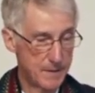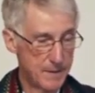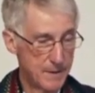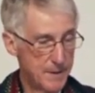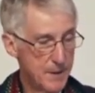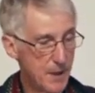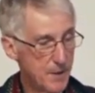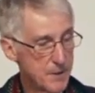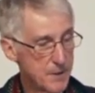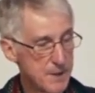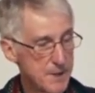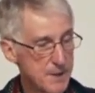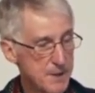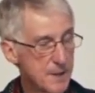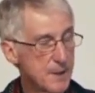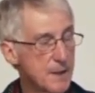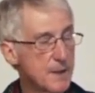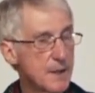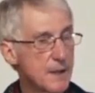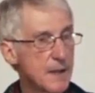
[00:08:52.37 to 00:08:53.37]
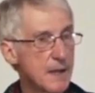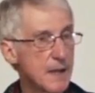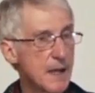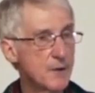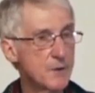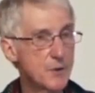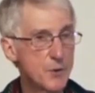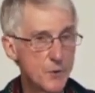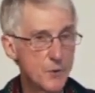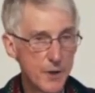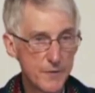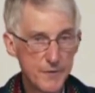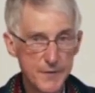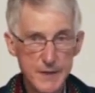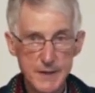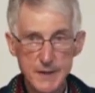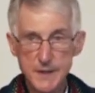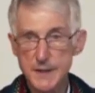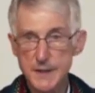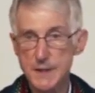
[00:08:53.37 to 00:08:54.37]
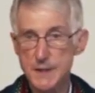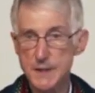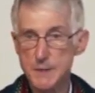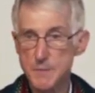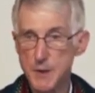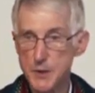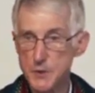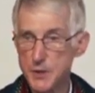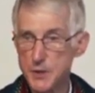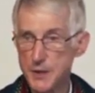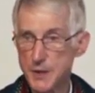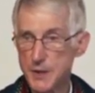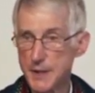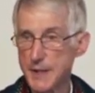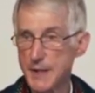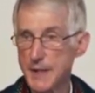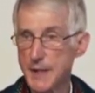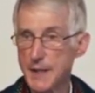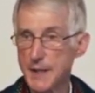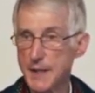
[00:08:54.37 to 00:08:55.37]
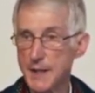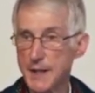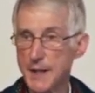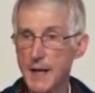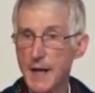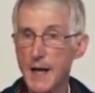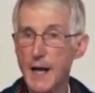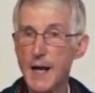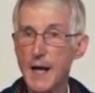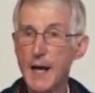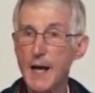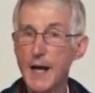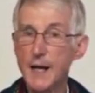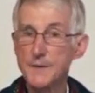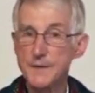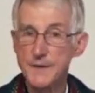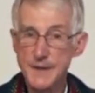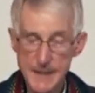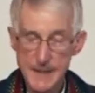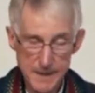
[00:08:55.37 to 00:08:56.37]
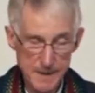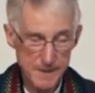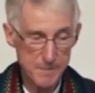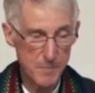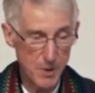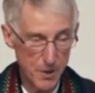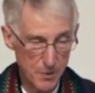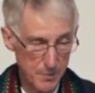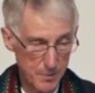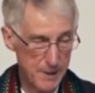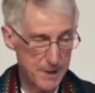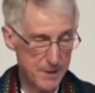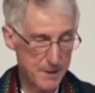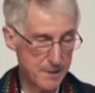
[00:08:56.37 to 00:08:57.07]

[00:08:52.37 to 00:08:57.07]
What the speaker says: Notice how you are feeling emotionally at this moment.